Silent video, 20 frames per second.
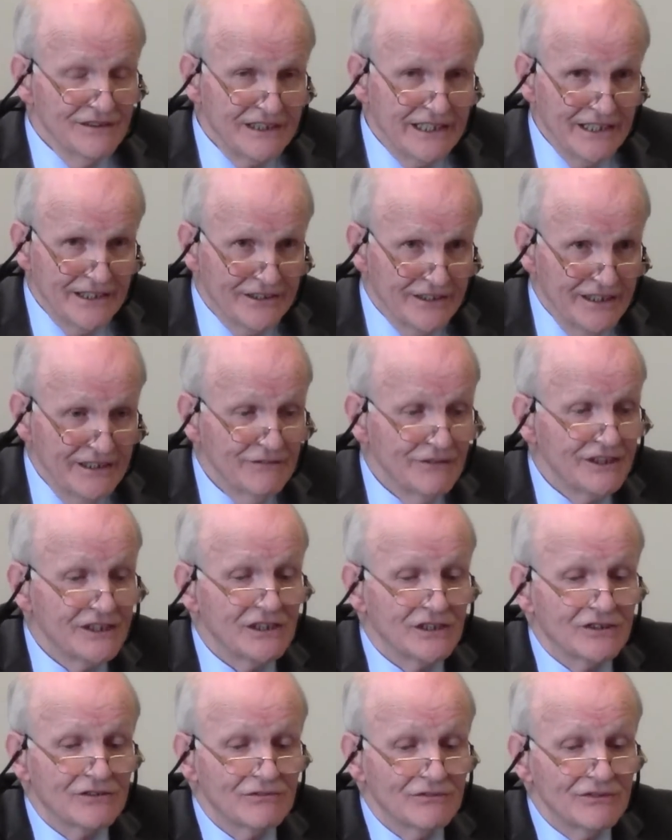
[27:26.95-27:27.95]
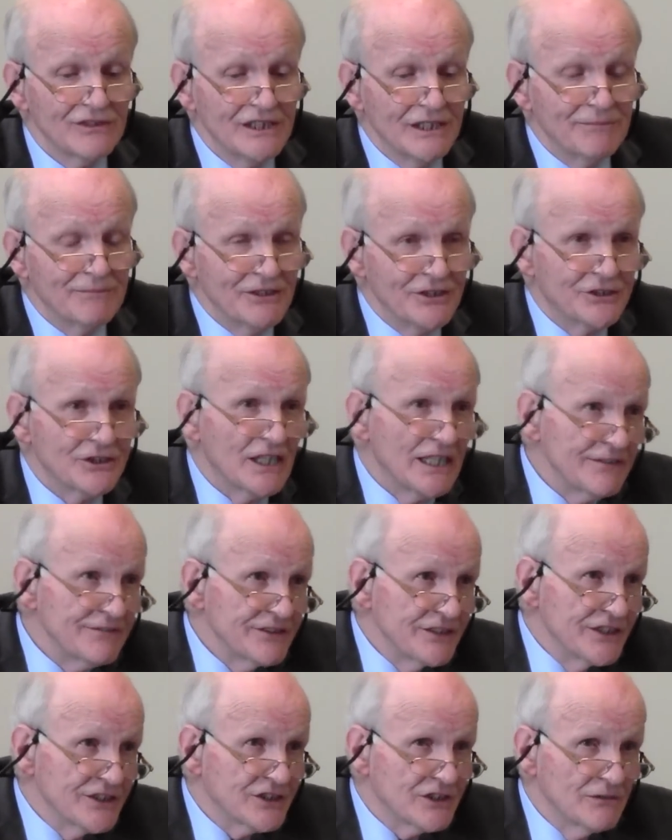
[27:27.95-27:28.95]
Kerry, which has really been
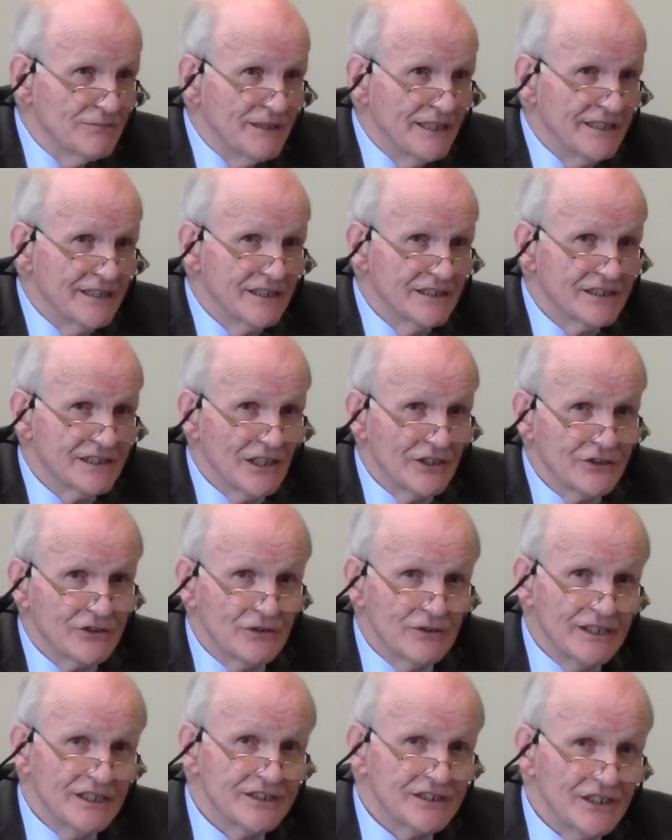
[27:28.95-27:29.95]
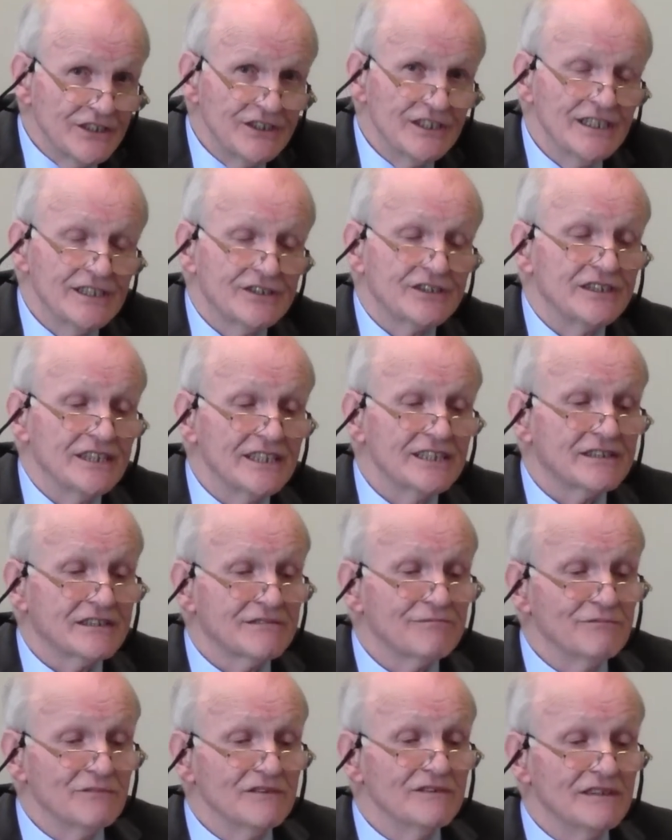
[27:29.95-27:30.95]
driving this debate in South Korea, said yes,
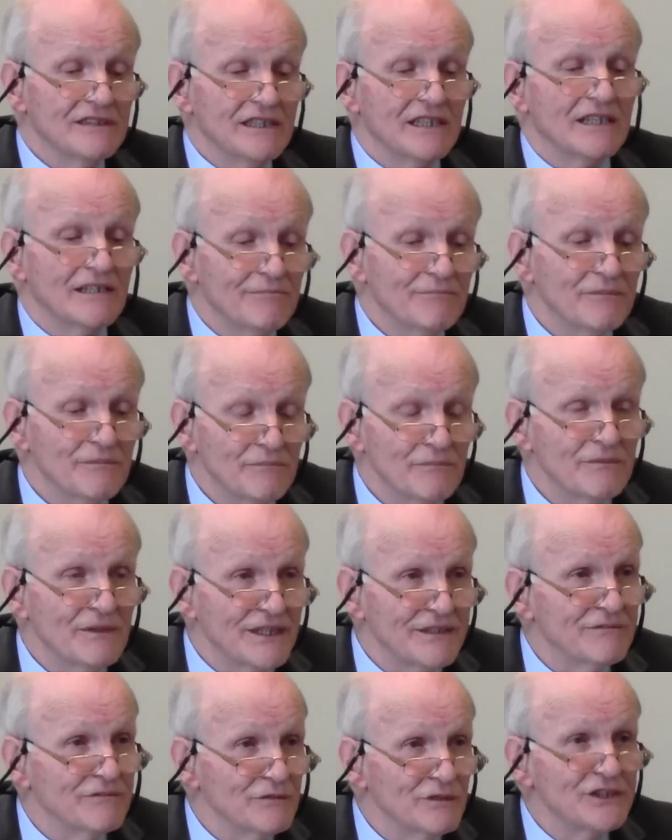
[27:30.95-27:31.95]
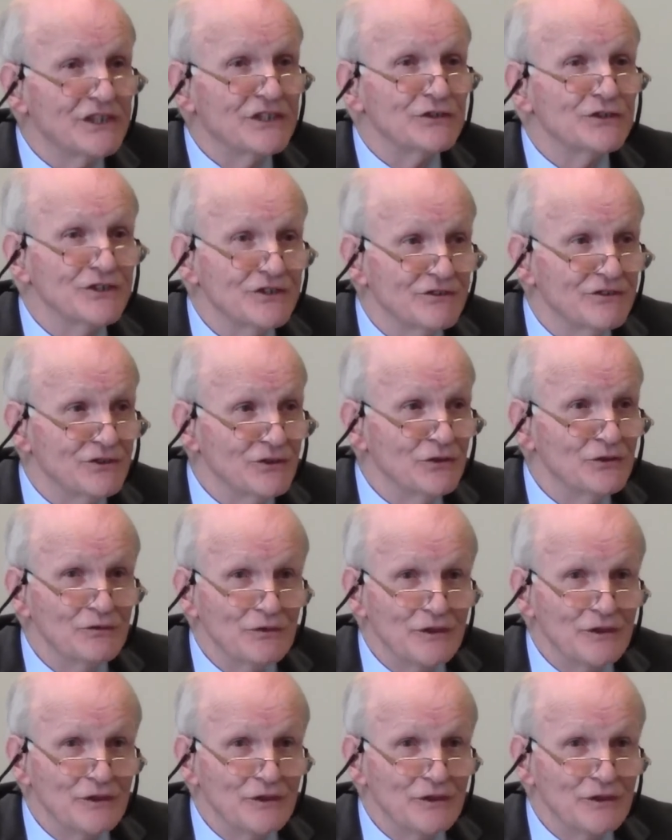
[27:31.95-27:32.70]
but we can't